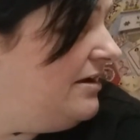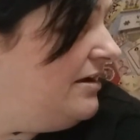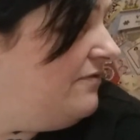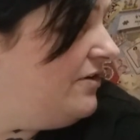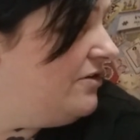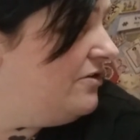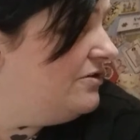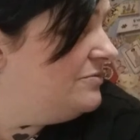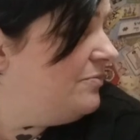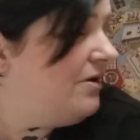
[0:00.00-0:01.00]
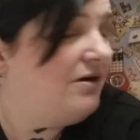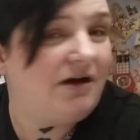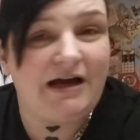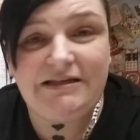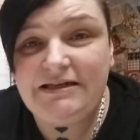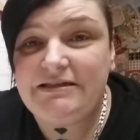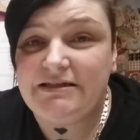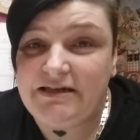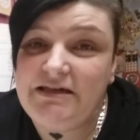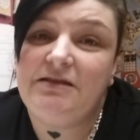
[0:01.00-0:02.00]
if I could, but I need
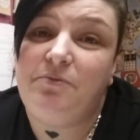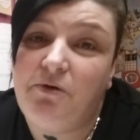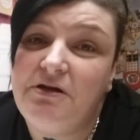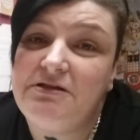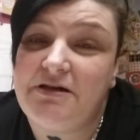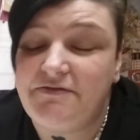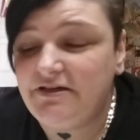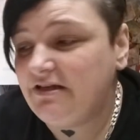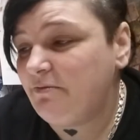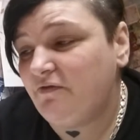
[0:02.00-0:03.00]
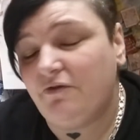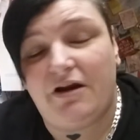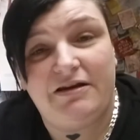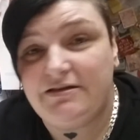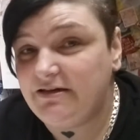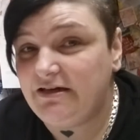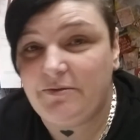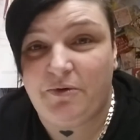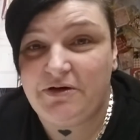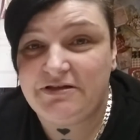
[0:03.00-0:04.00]
to keep the points. I've said it before, I need to keep
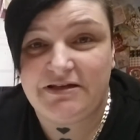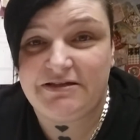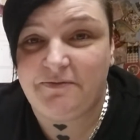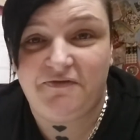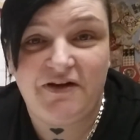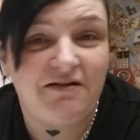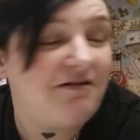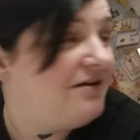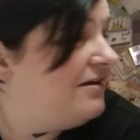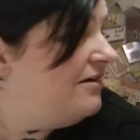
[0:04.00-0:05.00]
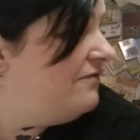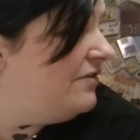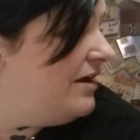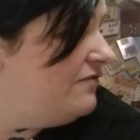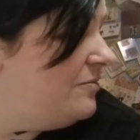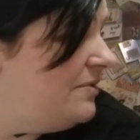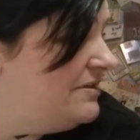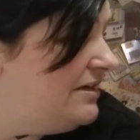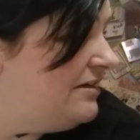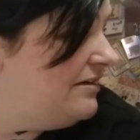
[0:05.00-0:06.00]
the point system fair for
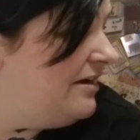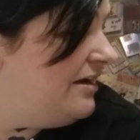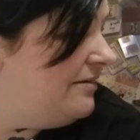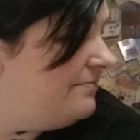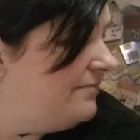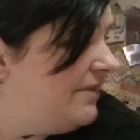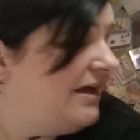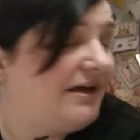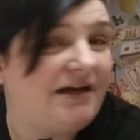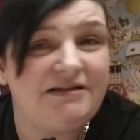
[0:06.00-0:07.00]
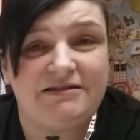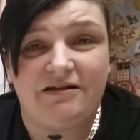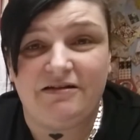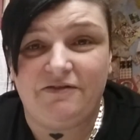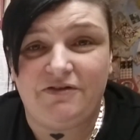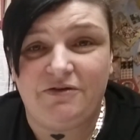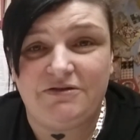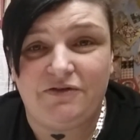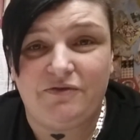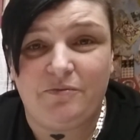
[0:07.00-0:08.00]
everybody. Um, I can't start giving out
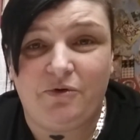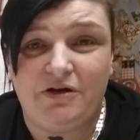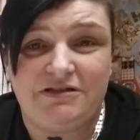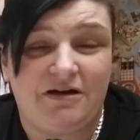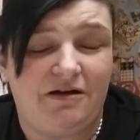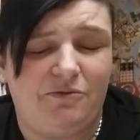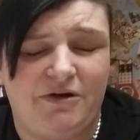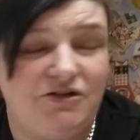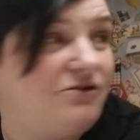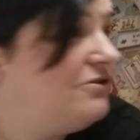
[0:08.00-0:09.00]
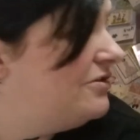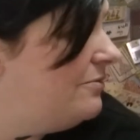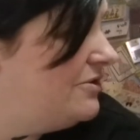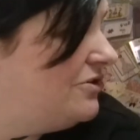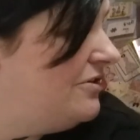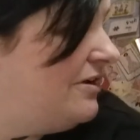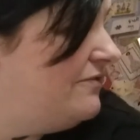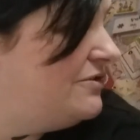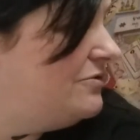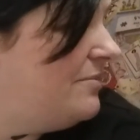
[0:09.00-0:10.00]
different points. I wish I could. I wish I could
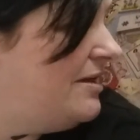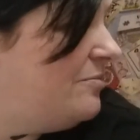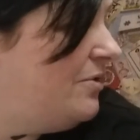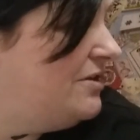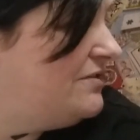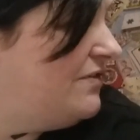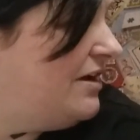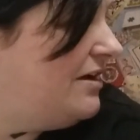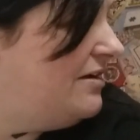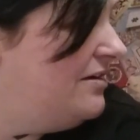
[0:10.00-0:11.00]
give you so many points for it.